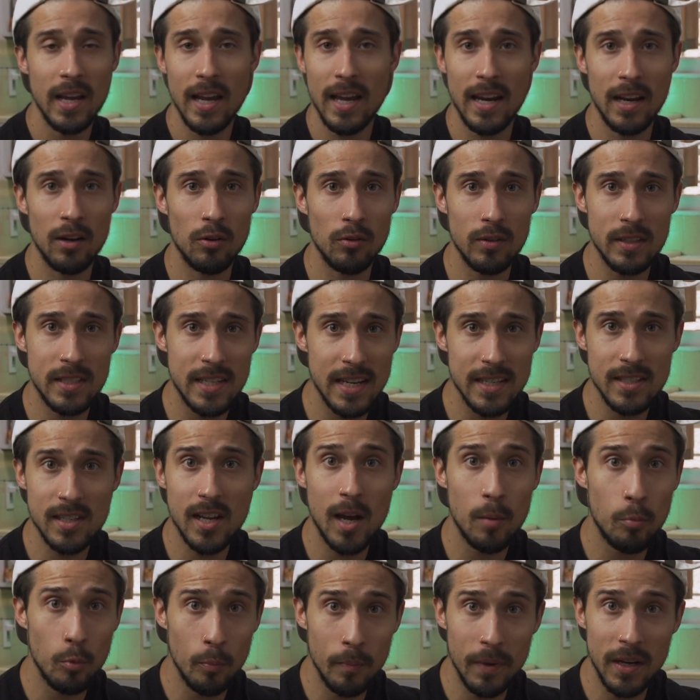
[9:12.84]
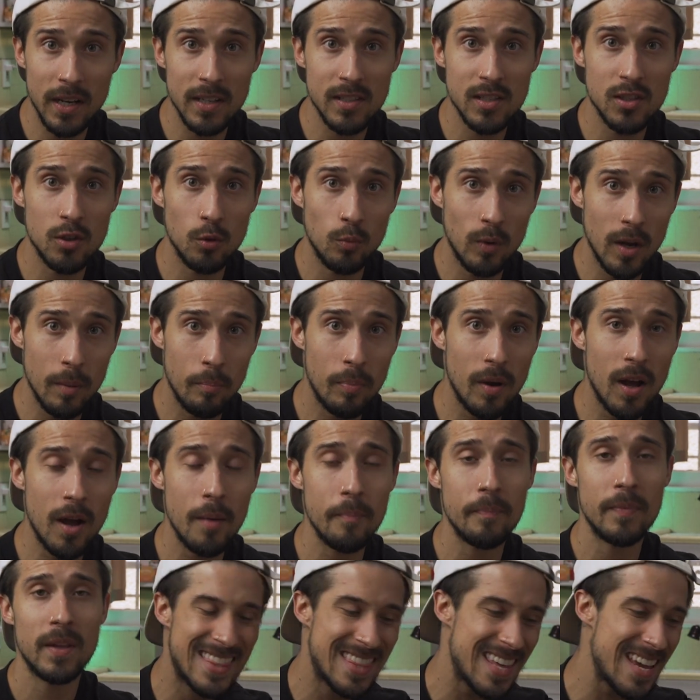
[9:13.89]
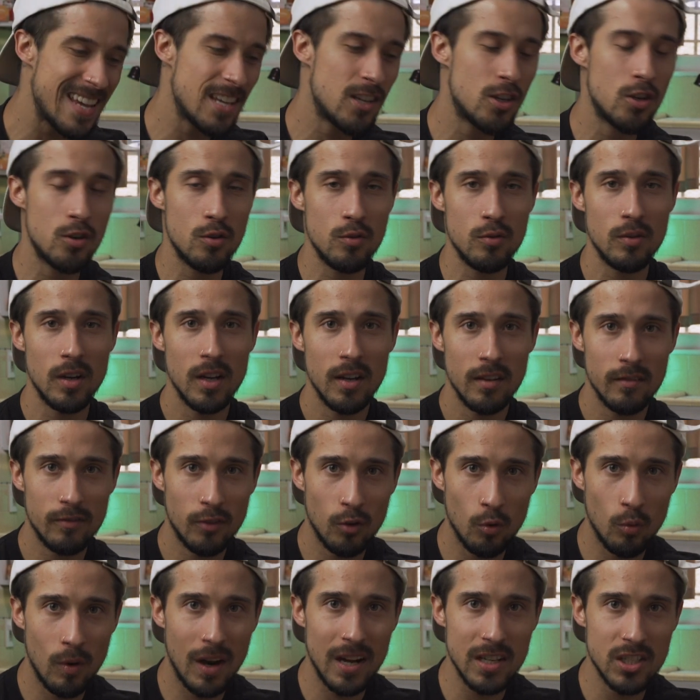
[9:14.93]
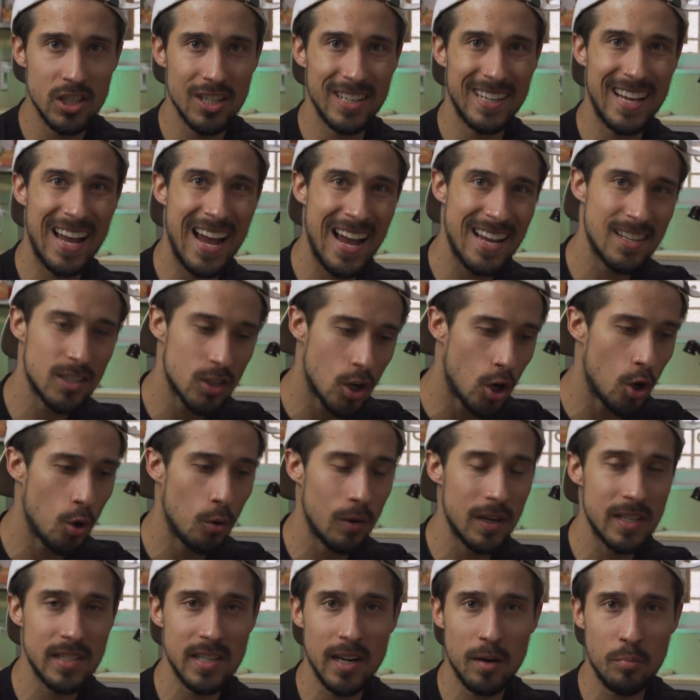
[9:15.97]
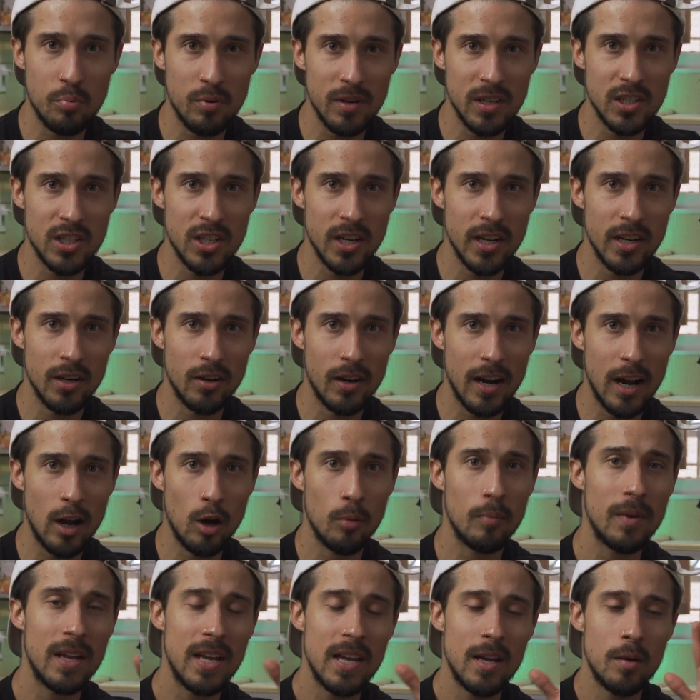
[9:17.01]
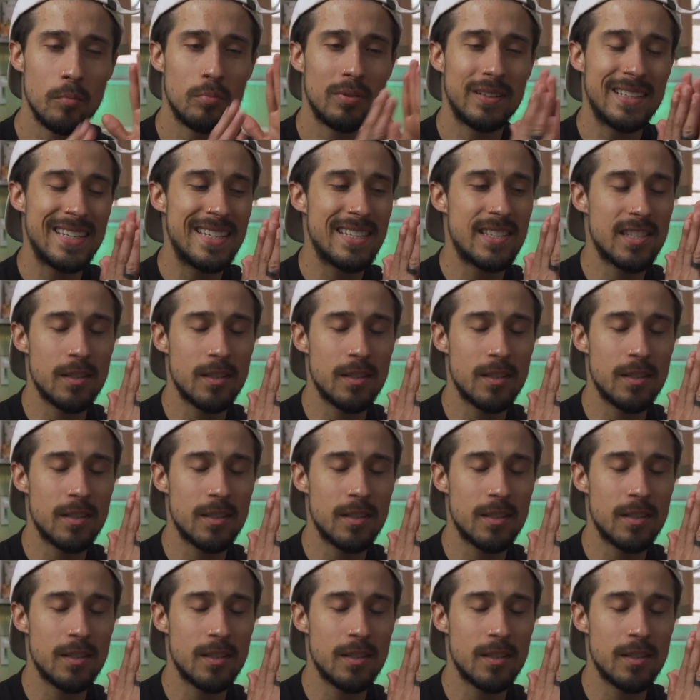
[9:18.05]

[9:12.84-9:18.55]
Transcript: And it only takes a couple minutes to whip up. Thank you for watching. As always, I appreciate your help. Please